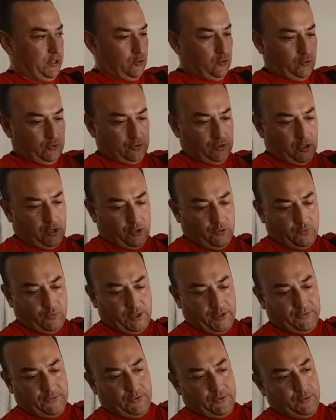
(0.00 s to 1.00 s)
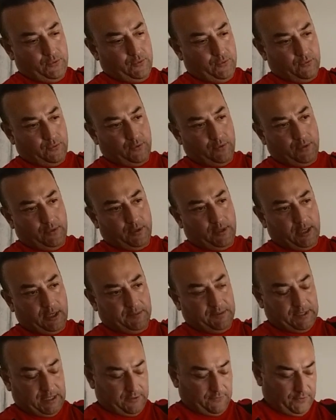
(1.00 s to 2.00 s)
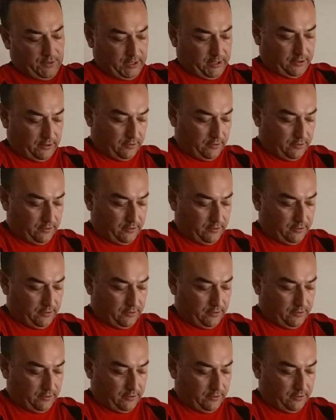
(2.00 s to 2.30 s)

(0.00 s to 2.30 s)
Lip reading: goes all the way through, comes out